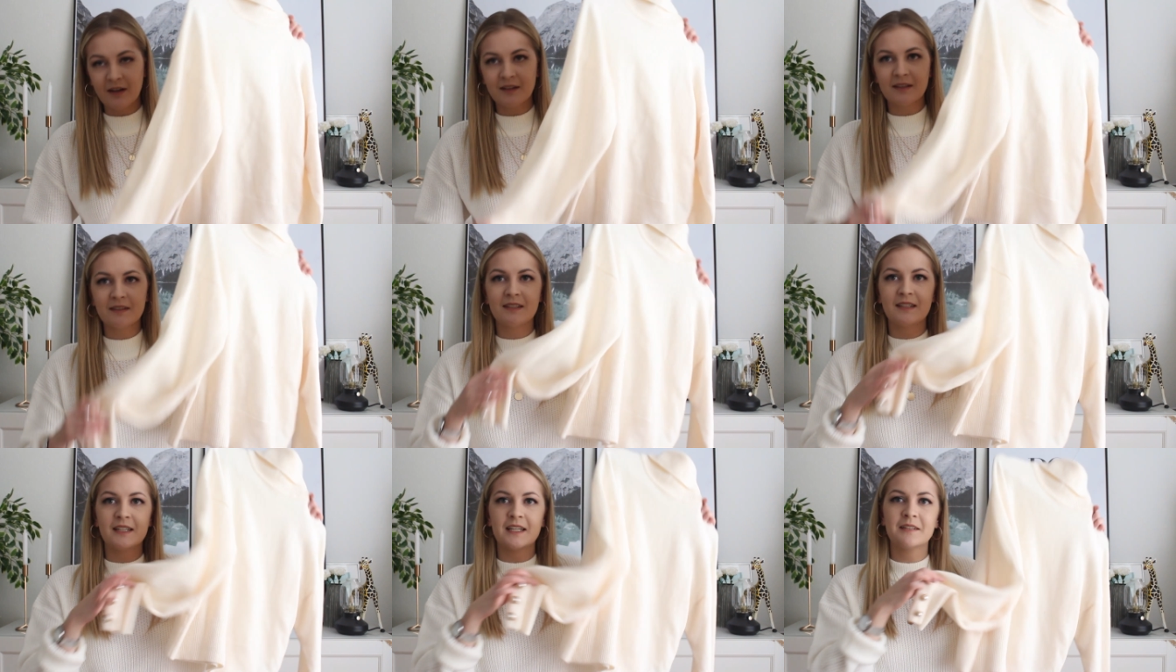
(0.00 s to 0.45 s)
on
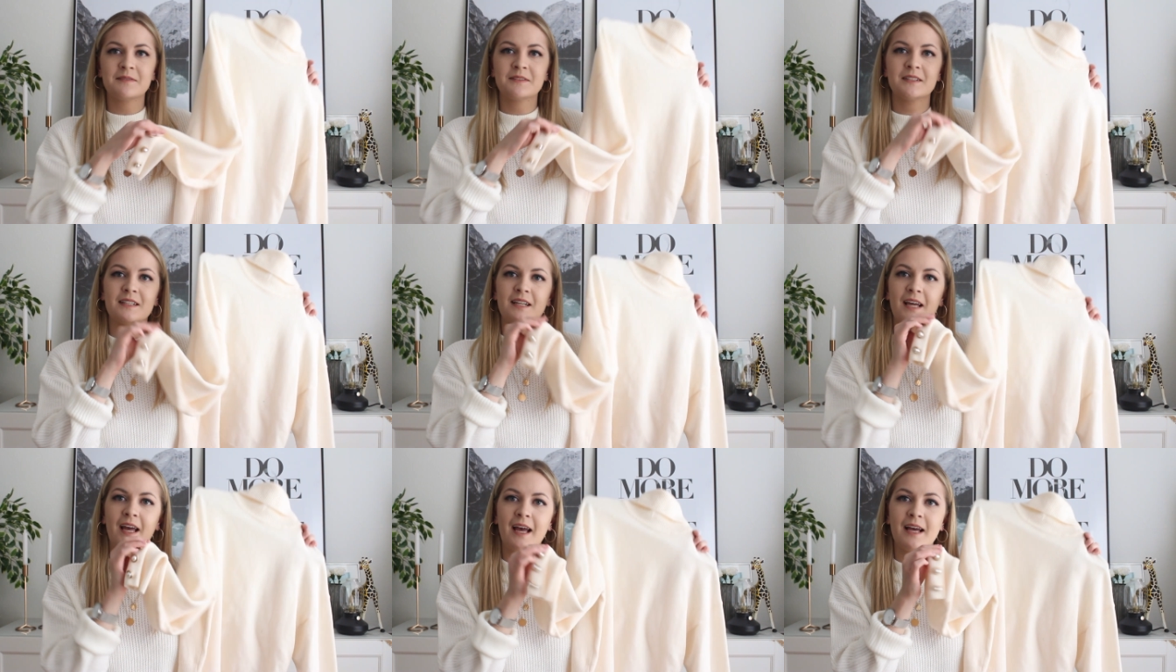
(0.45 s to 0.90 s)
the sleeves
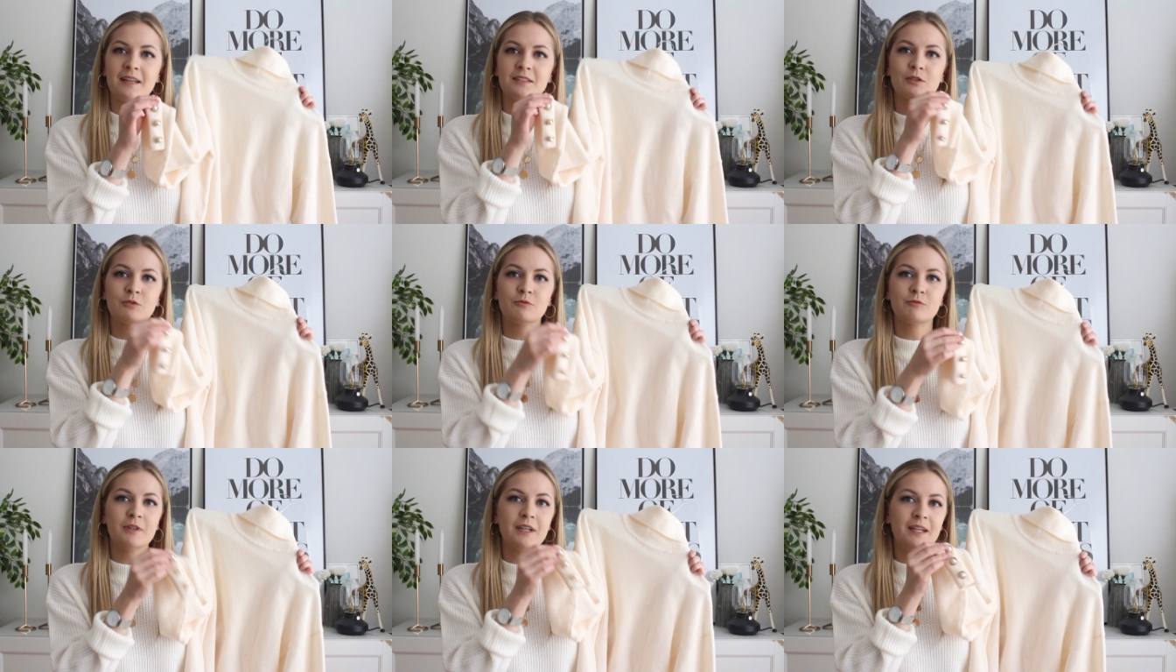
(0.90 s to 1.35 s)
it
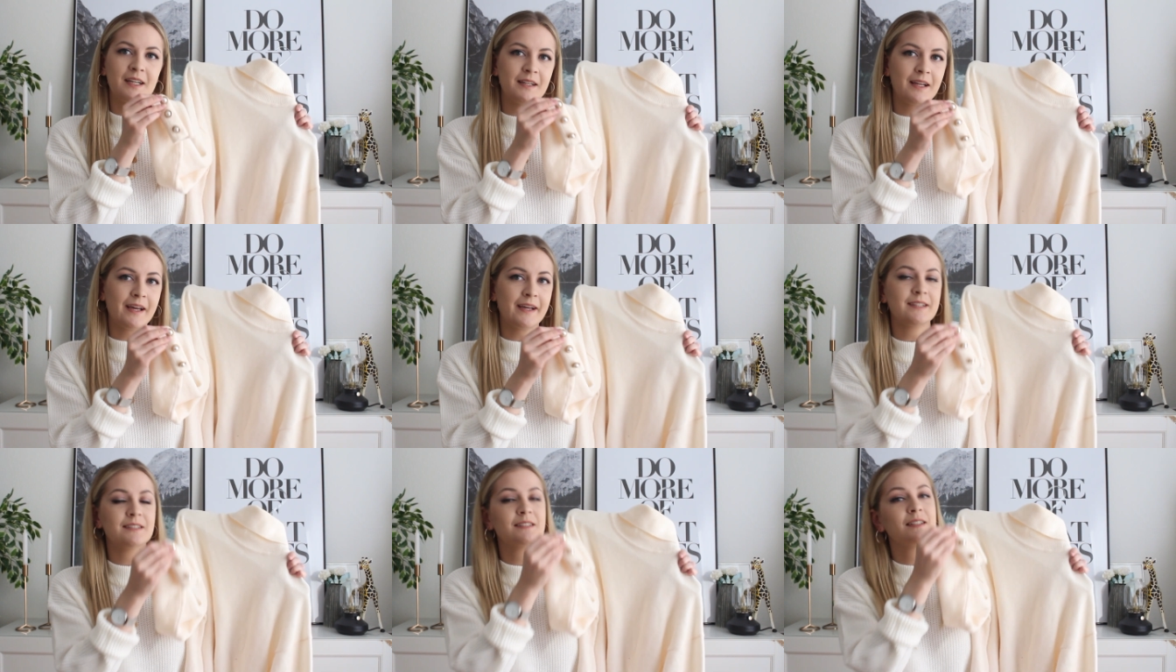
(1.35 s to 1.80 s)
has really
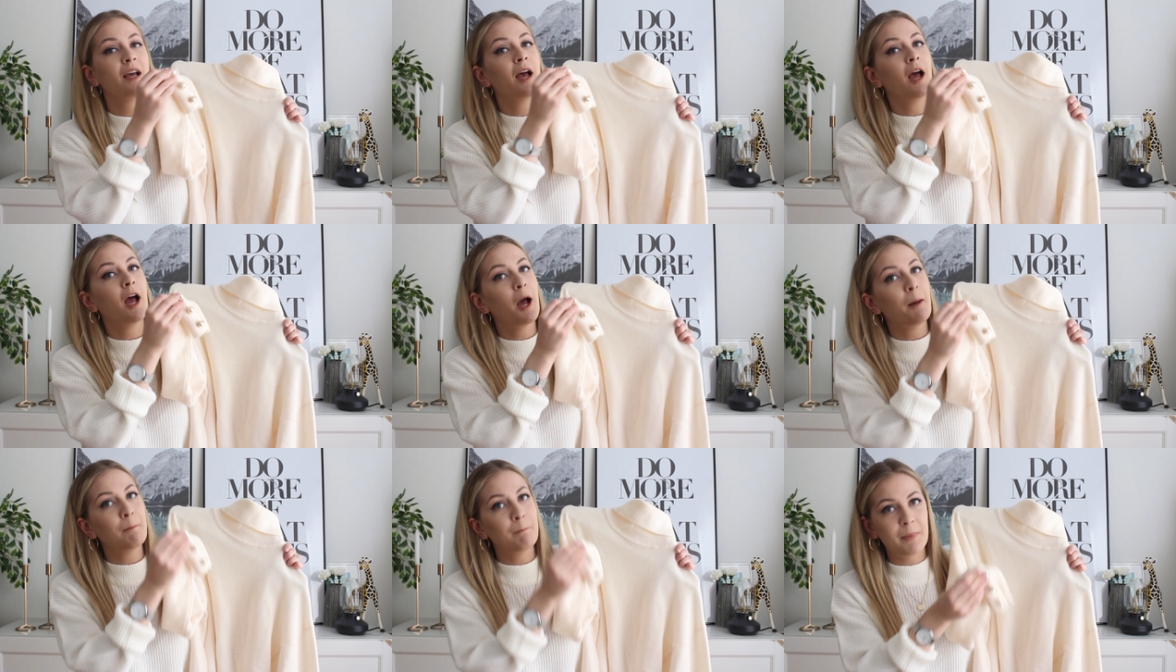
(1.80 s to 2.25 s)
nice
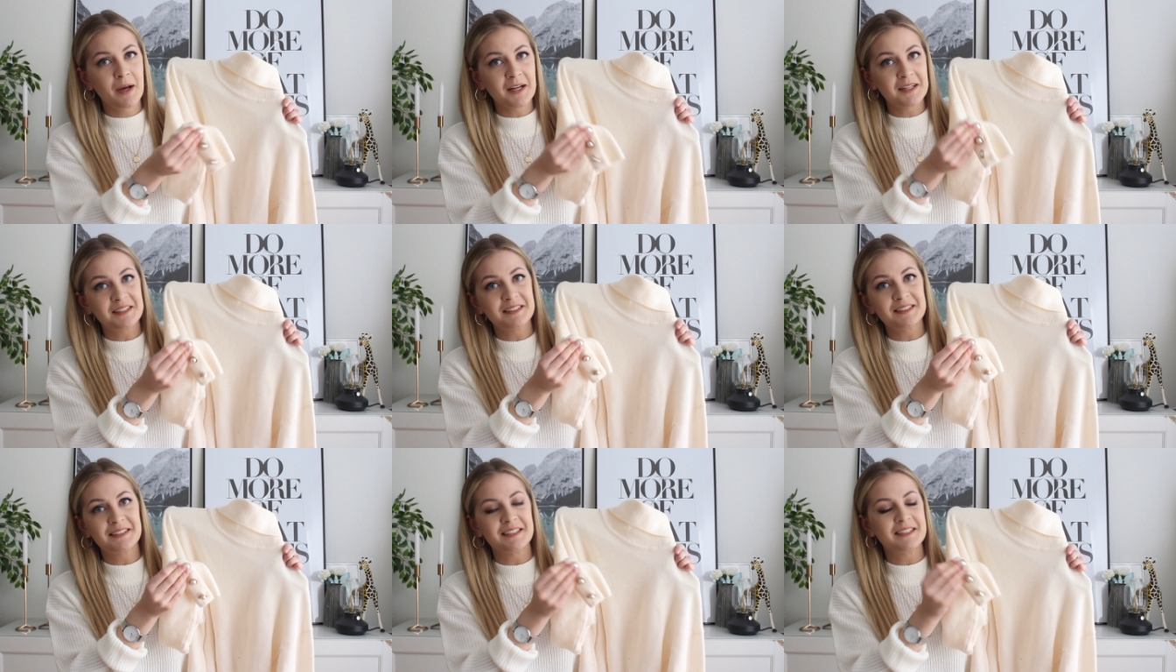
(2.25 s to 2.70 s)

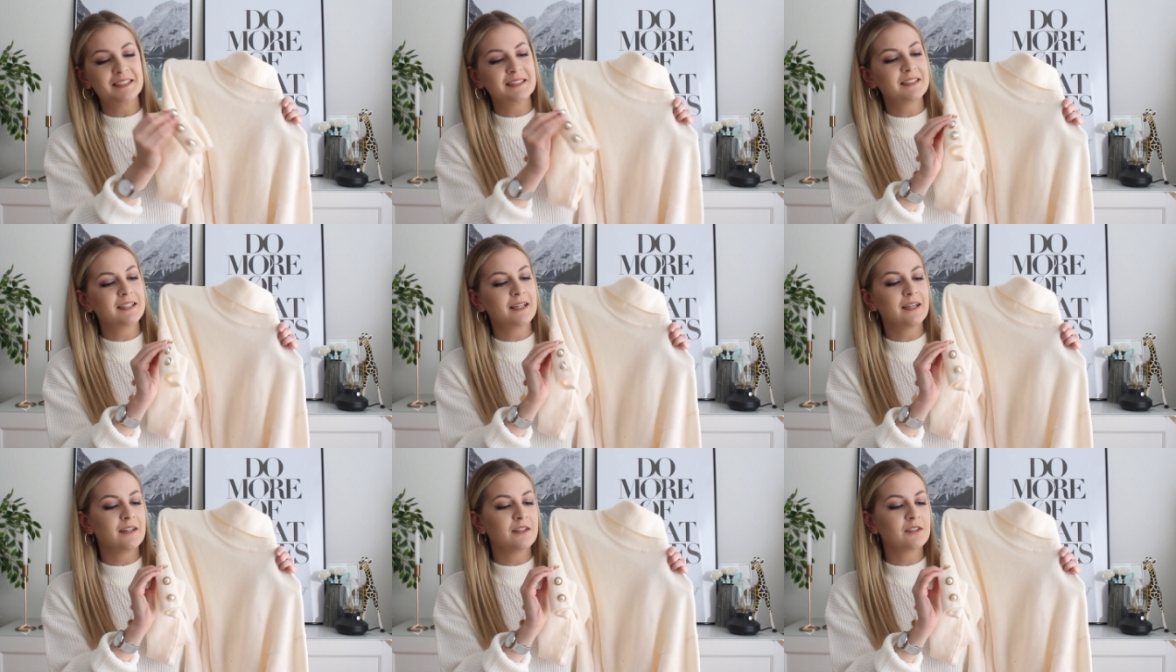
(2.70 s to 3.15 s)
button
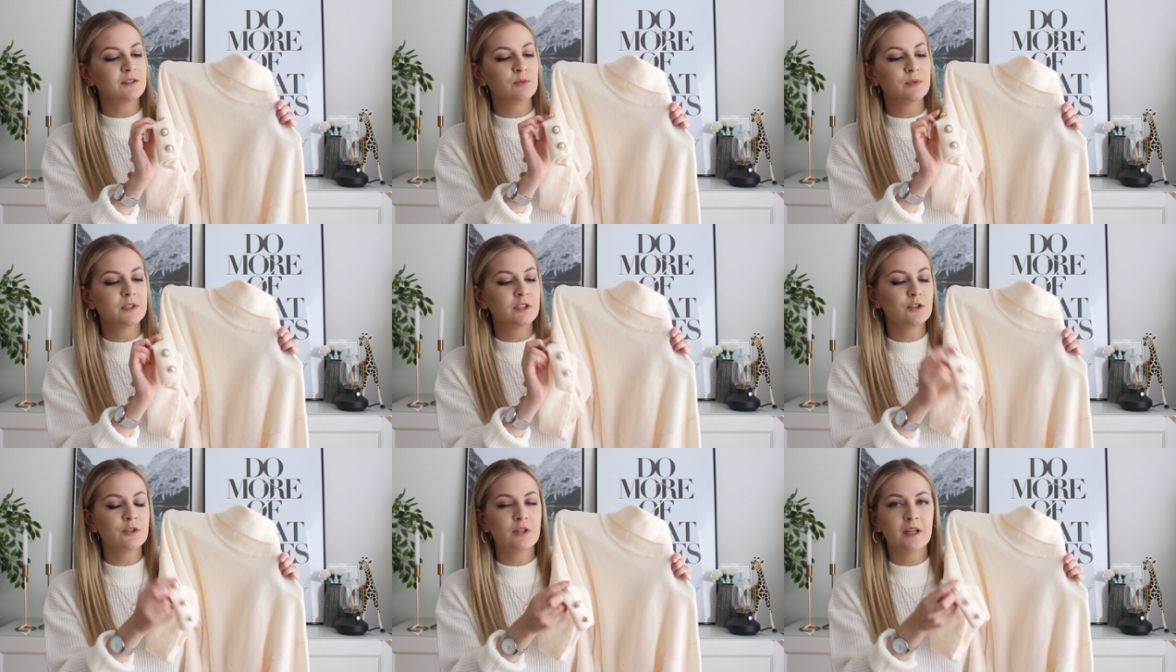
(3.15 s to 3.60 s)
details
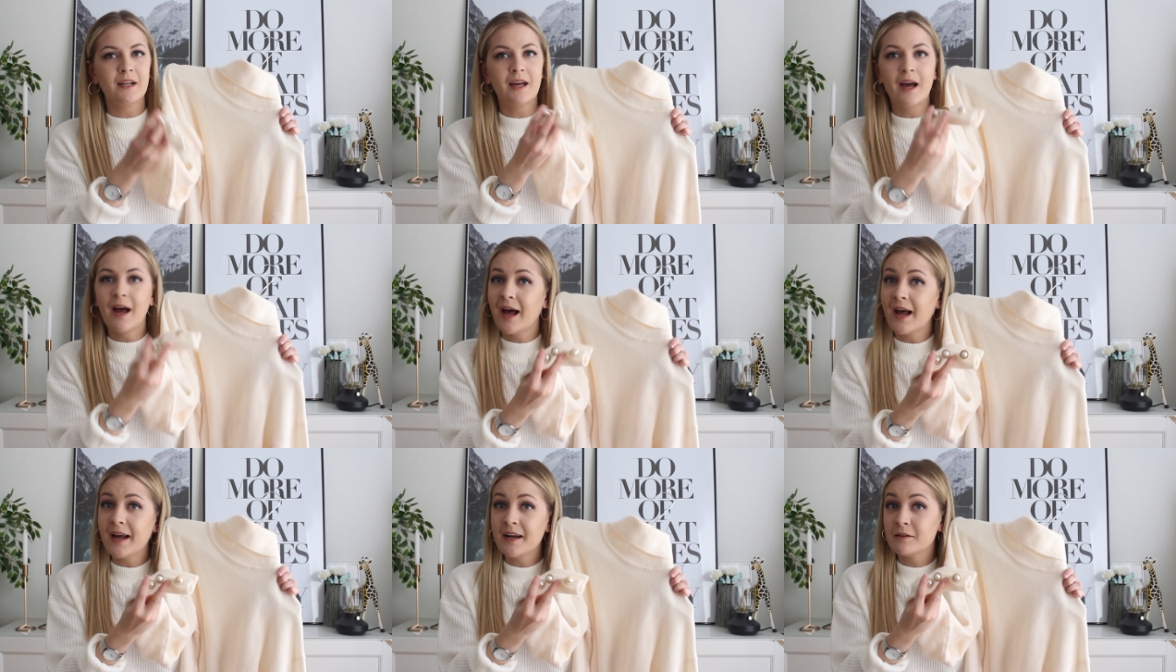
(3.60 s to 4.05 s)
which you can
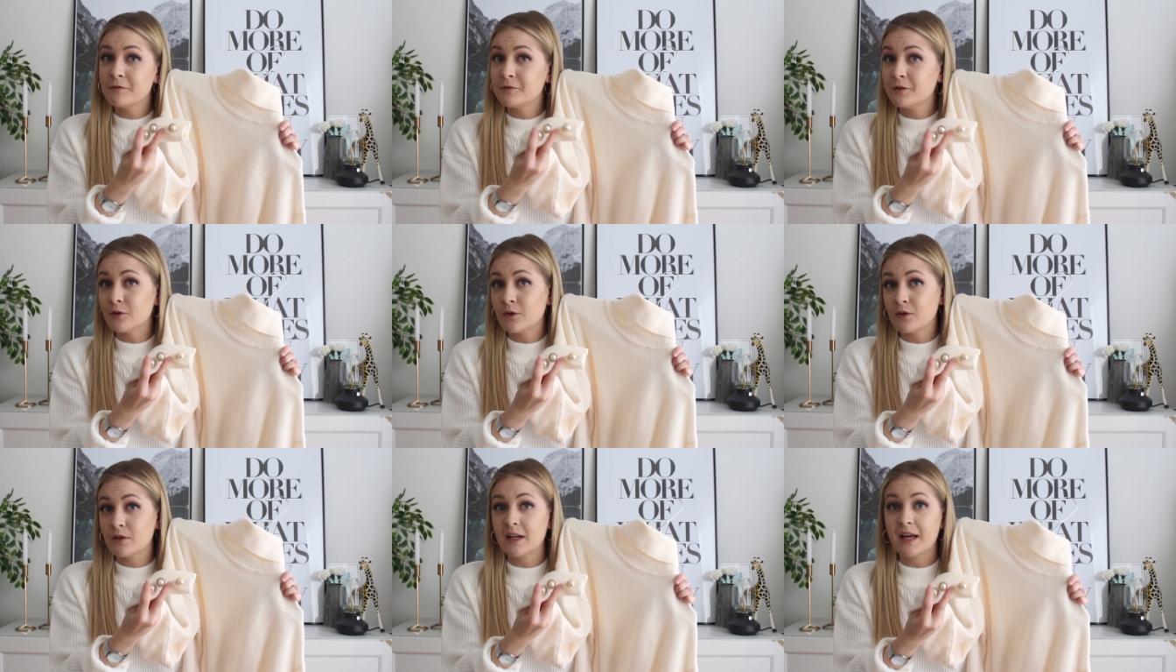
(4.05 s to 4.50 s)
hide if
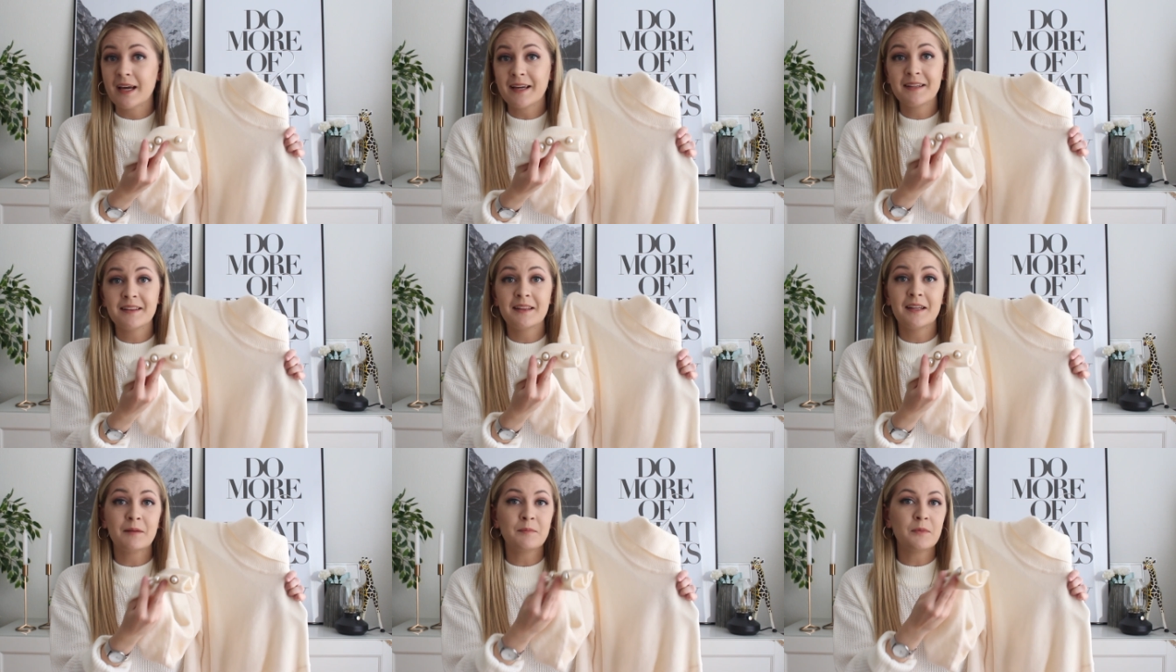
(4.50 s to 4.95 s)
you don't
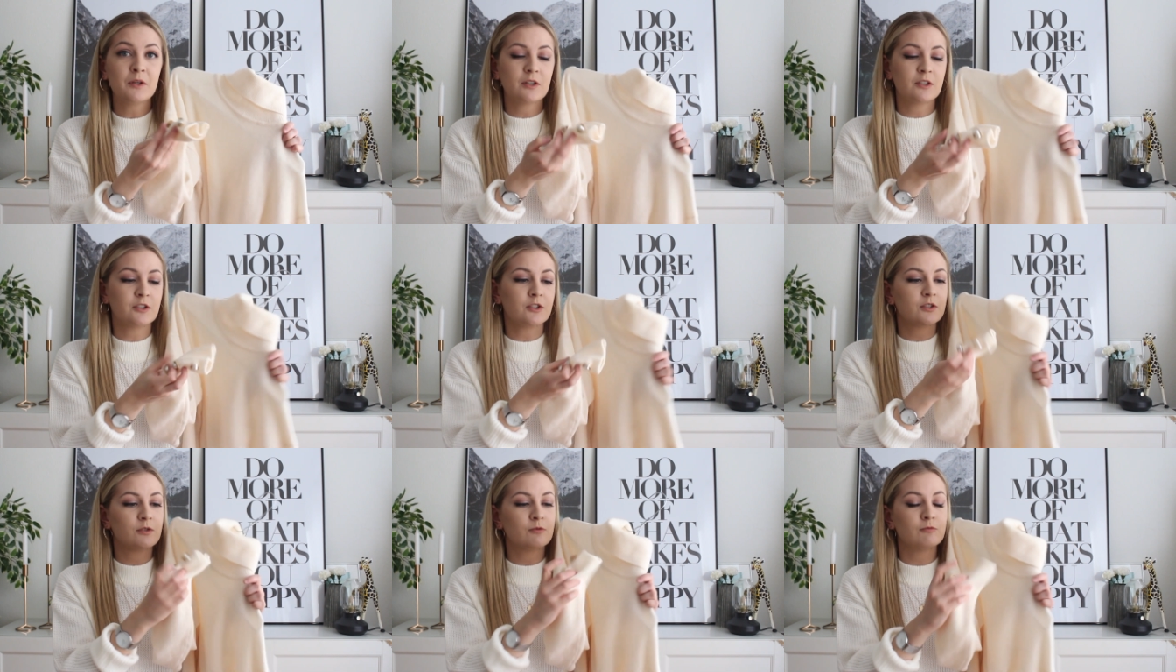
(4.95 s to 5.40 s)
like them. You
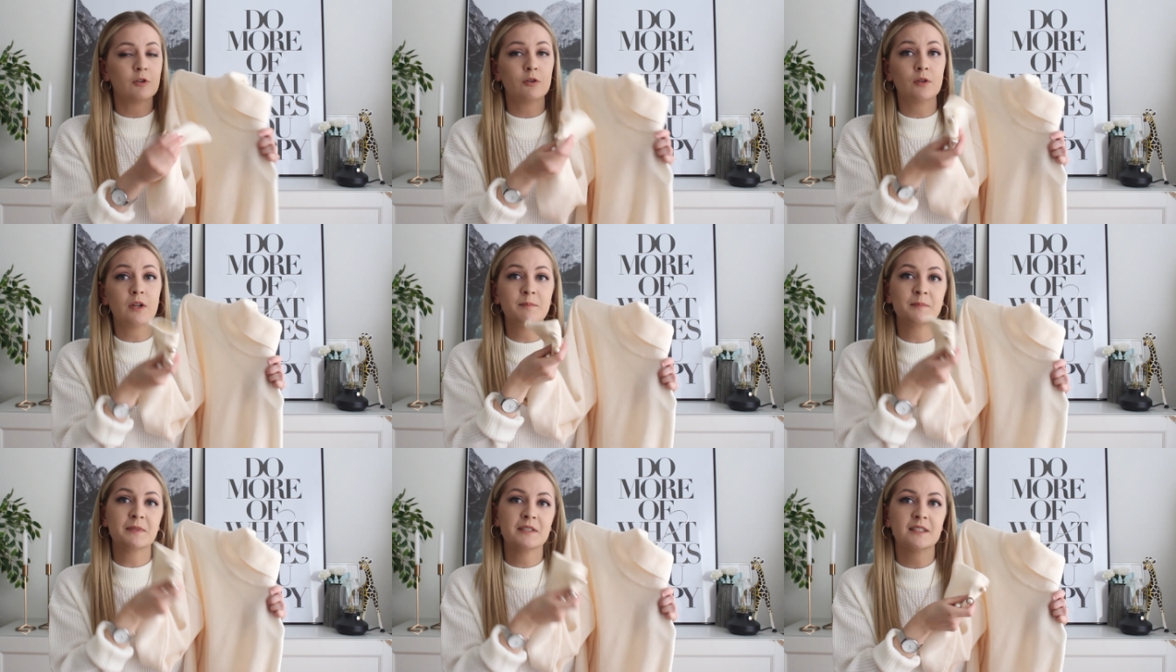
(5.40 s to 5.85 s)
can just
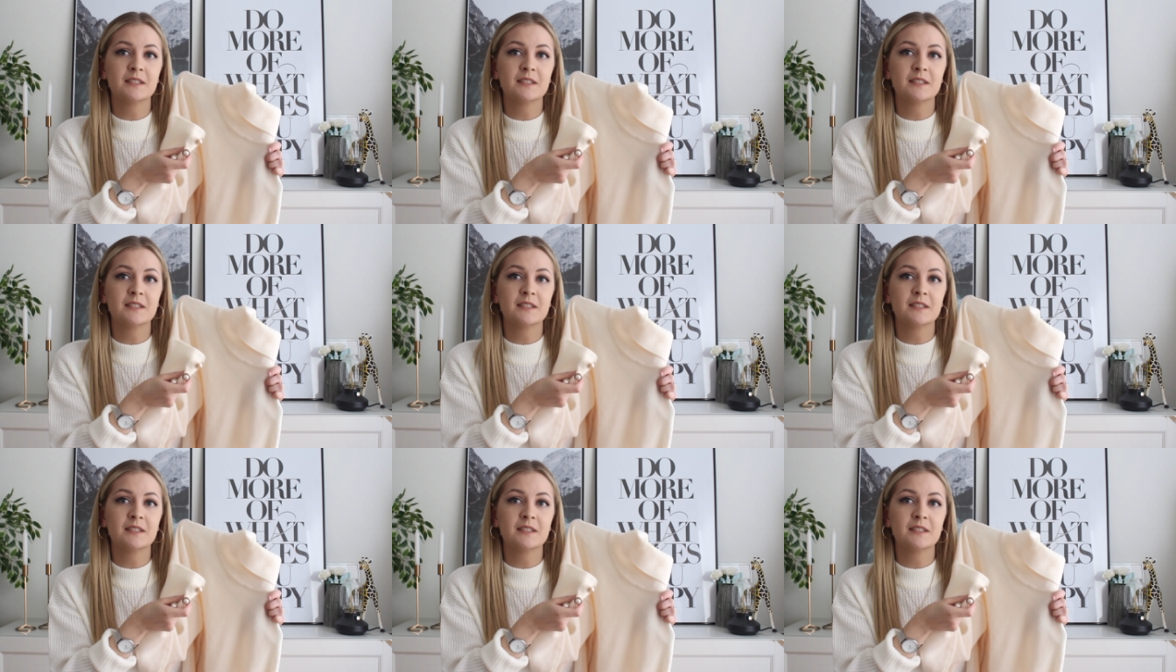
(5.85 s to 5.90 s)
roll up the